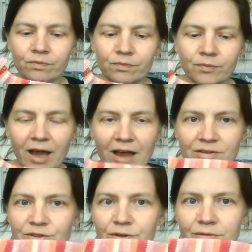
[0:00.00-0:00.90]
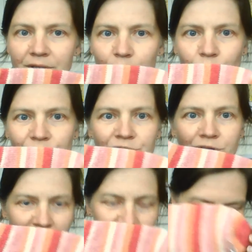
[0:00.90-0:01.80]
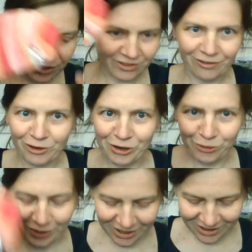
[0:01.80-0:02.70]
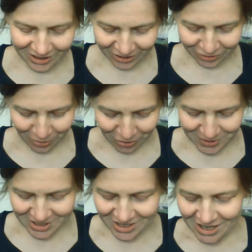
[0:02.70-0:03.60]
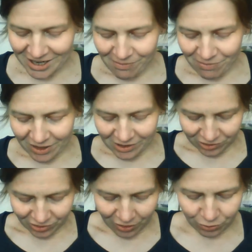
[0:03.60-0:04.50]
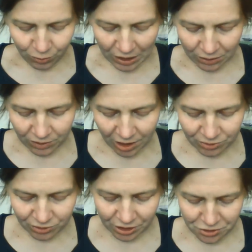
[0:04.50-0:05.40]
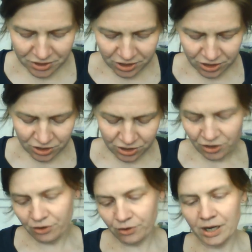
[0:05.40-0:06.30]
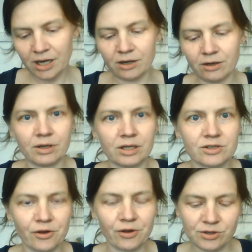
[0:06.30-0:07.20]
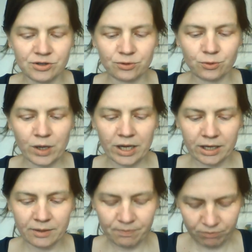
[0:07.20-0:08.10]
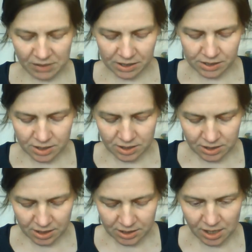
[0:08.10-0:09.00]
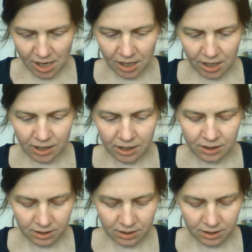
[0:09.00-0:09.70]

I haven't sort of really worn it around because I've only got one at the moment, so I'm still interested to know how it's going to wear, because this is a